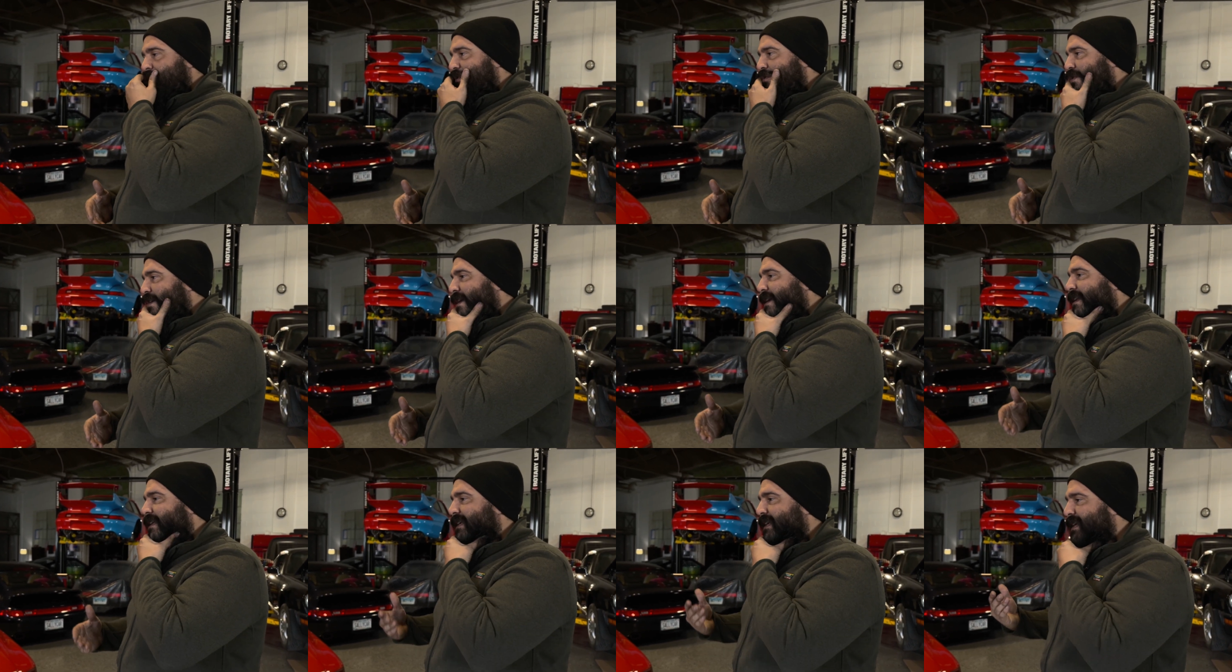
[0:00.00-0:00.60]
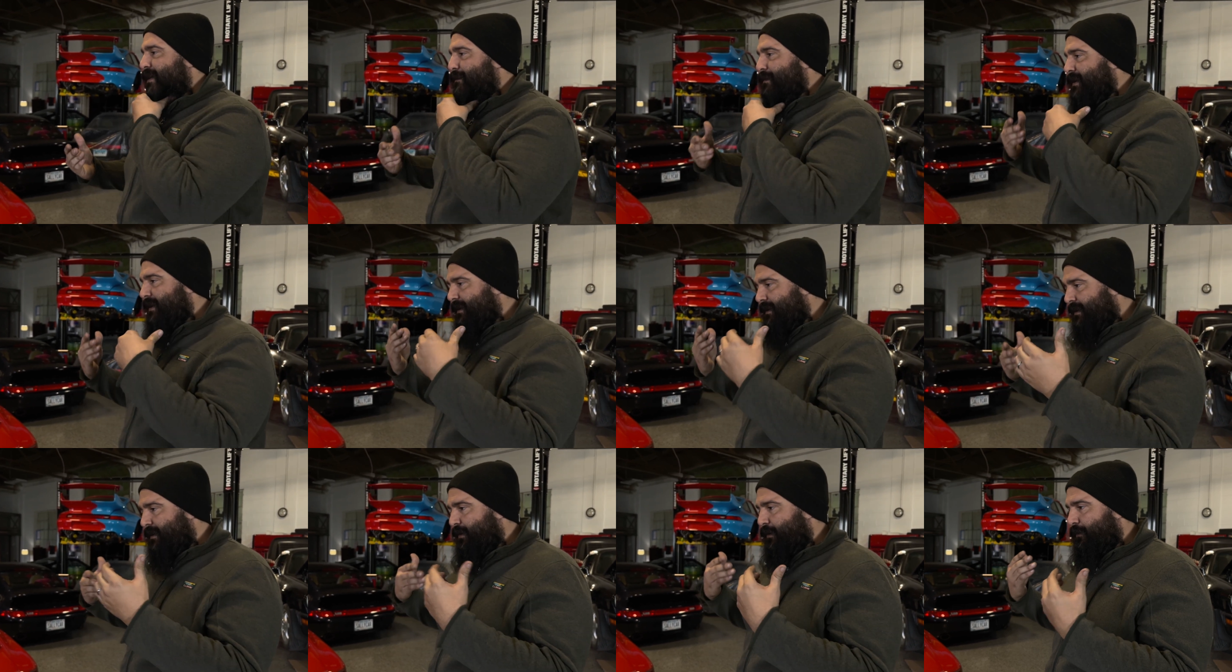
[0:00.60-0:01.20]
Trying to keep
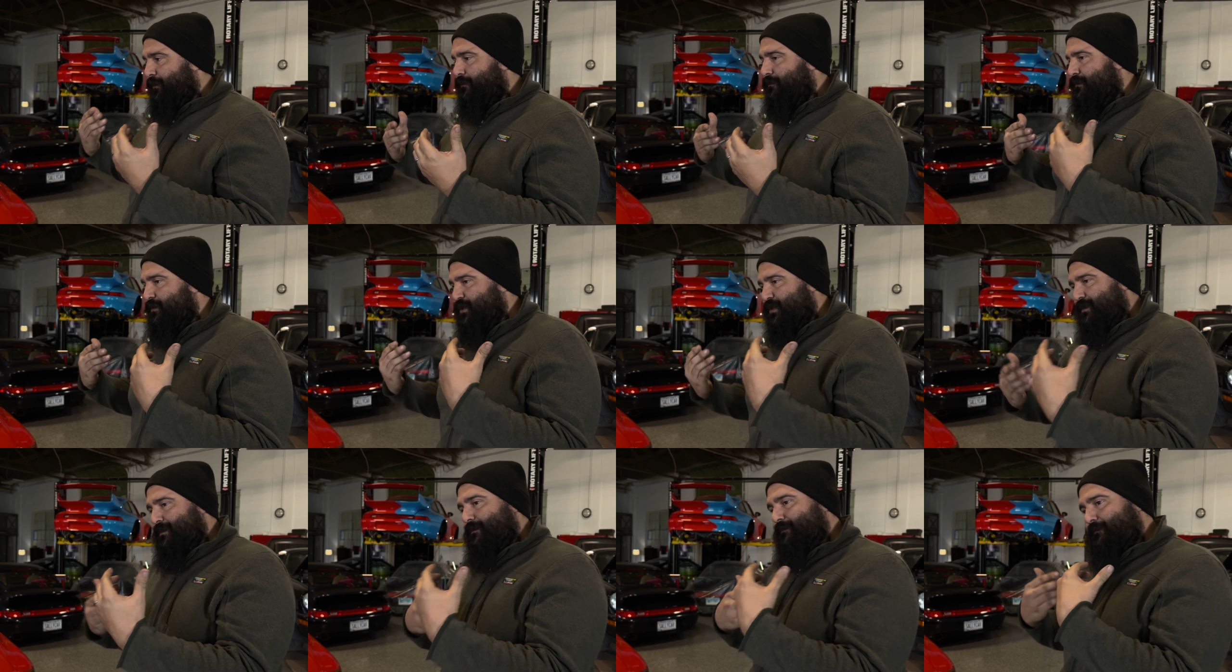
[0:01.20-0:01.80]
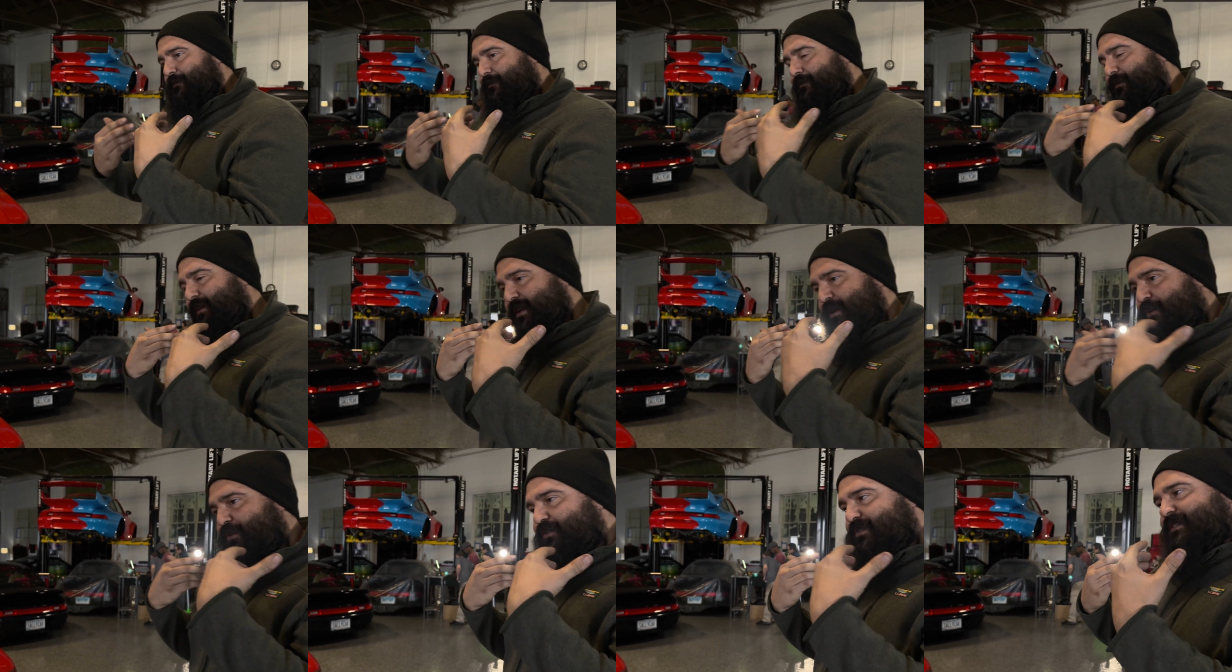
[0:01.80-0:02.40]
it, just
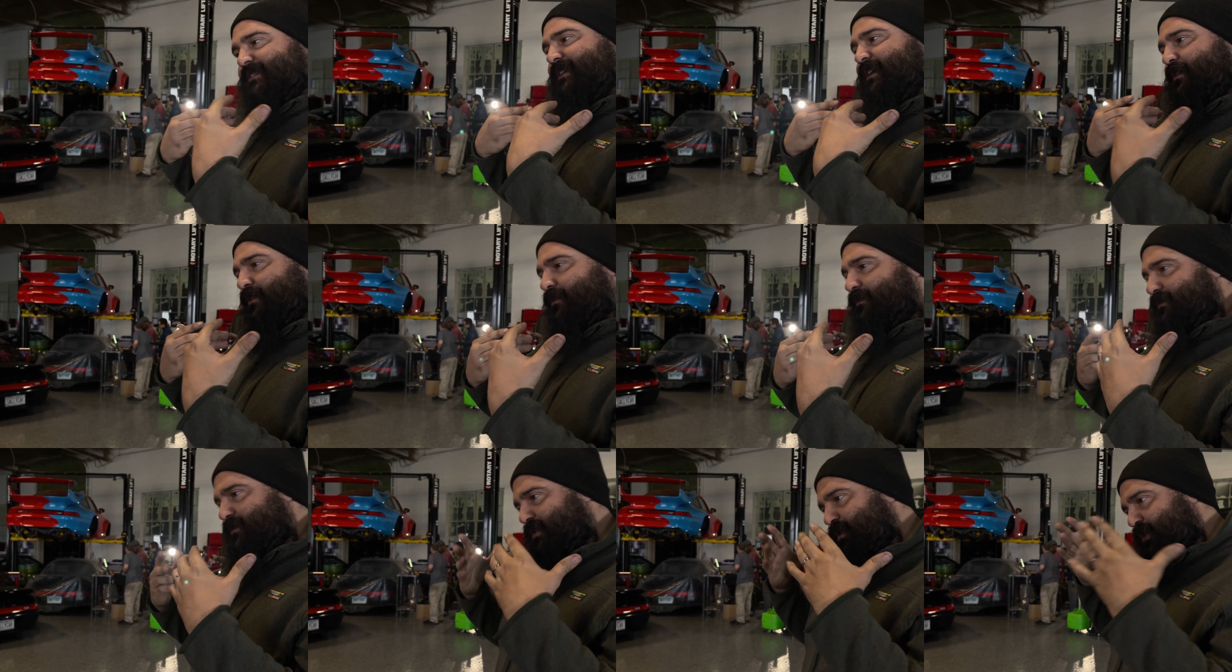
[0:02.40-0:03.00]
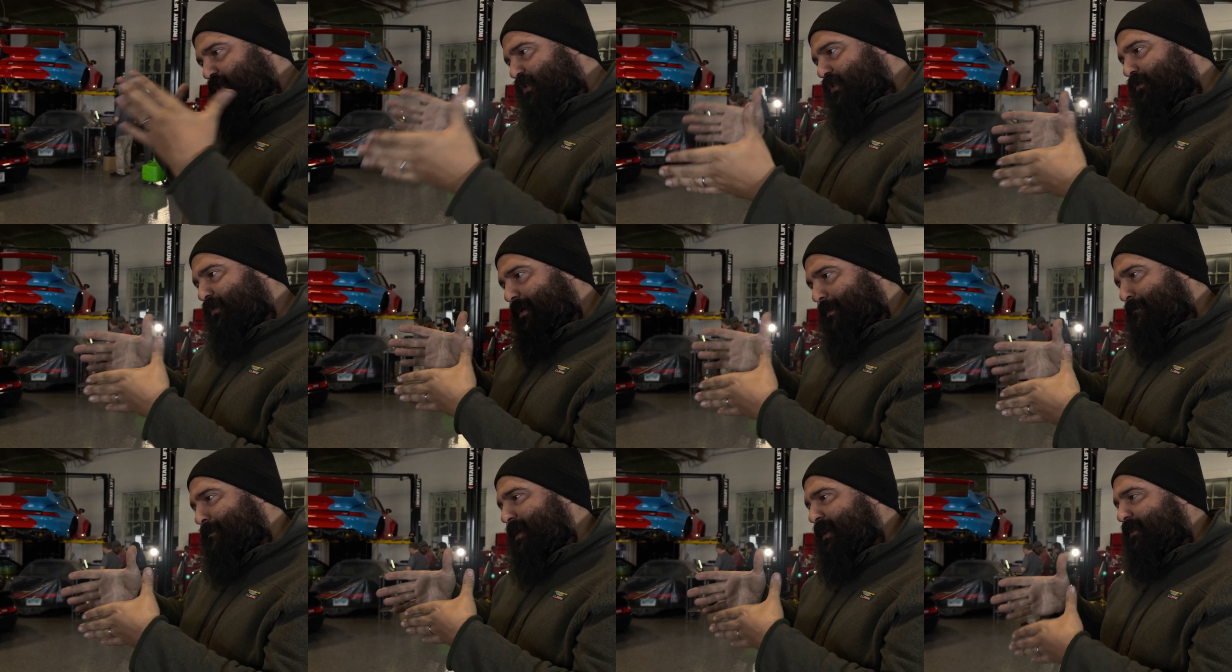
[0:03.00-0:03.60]
fight ourselves to do
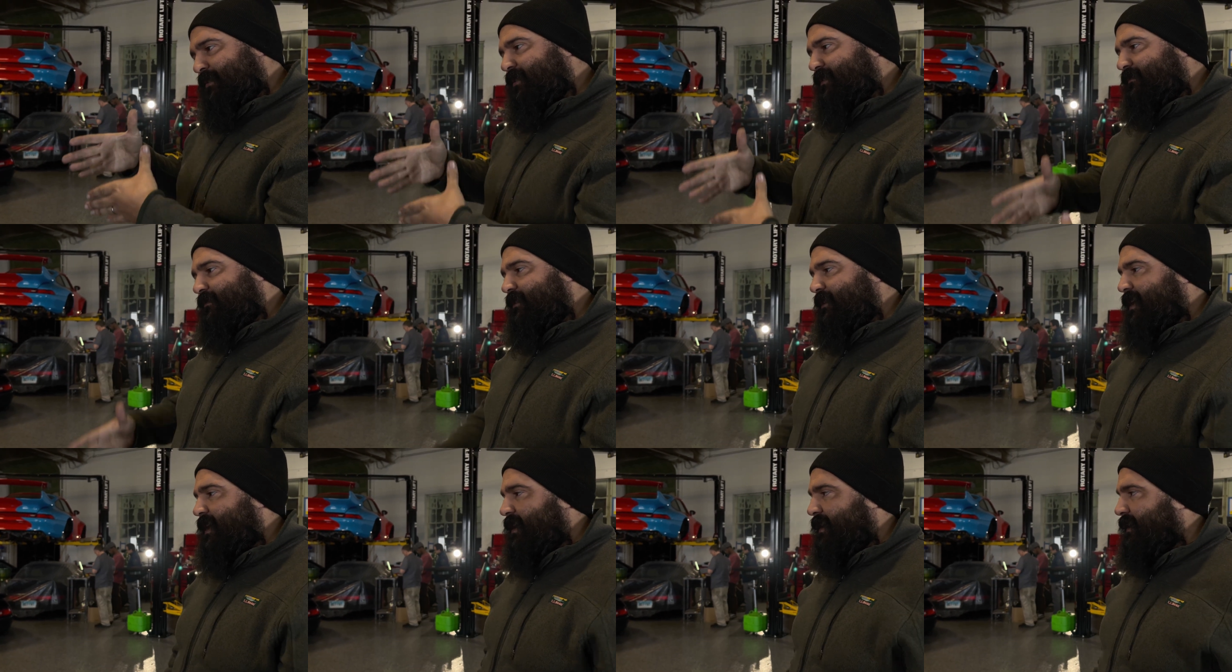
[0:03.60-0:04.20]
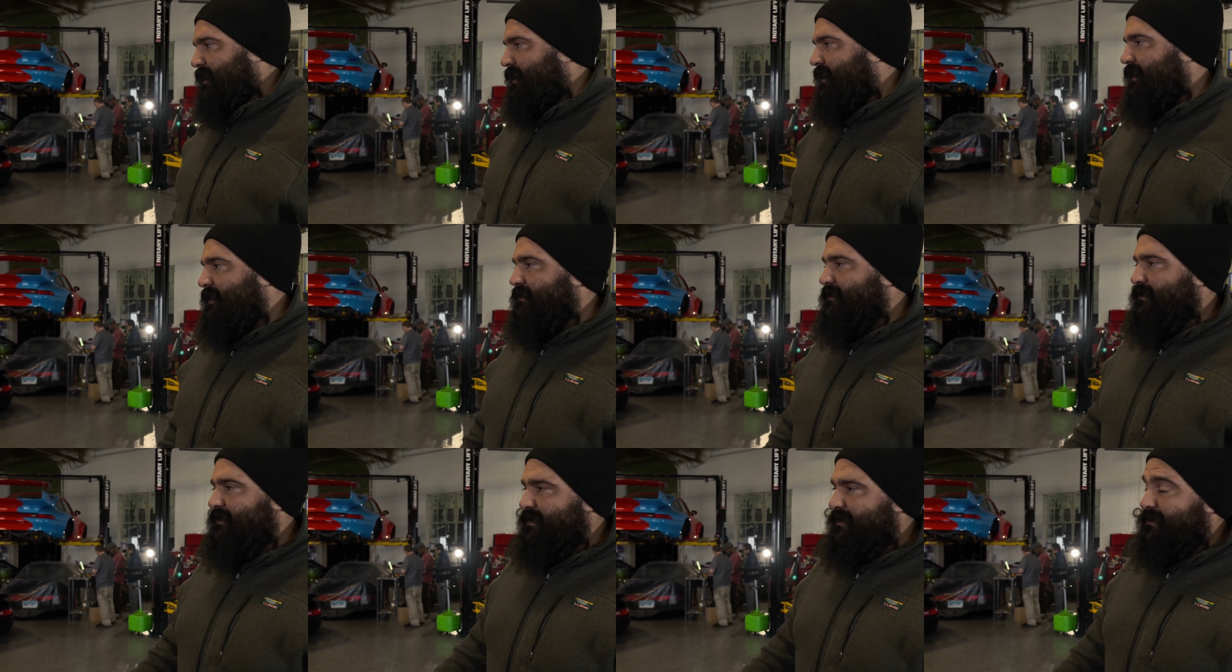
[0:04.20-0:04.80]
it better every day, and
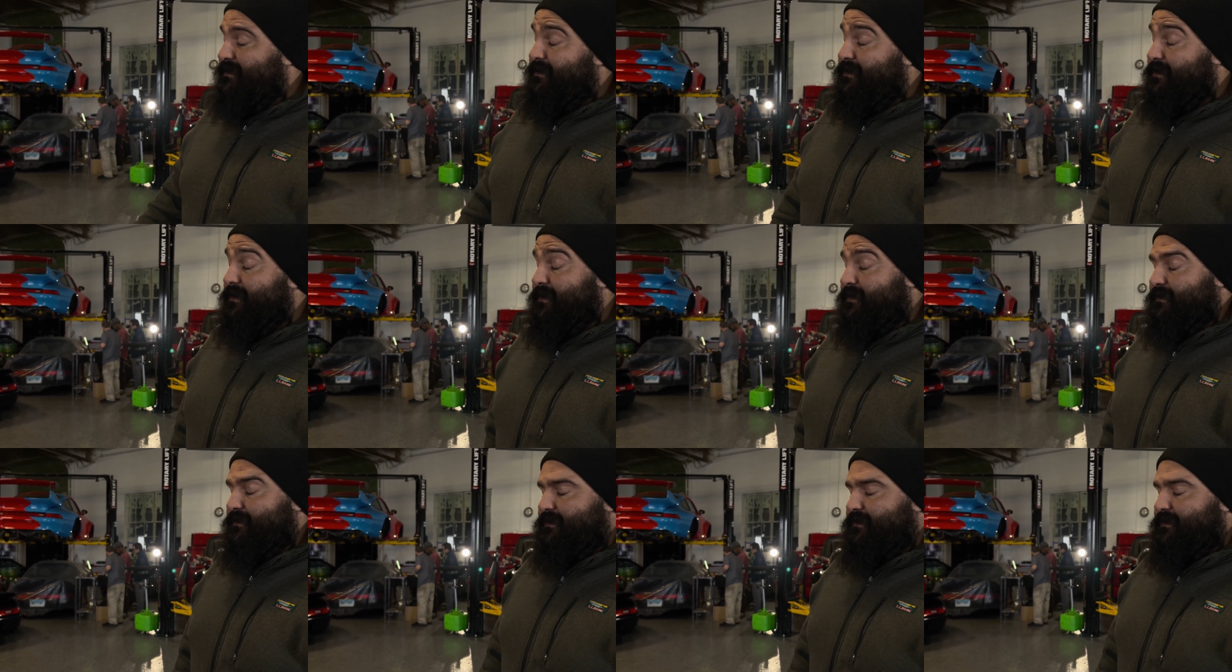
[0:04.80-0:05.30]
it's.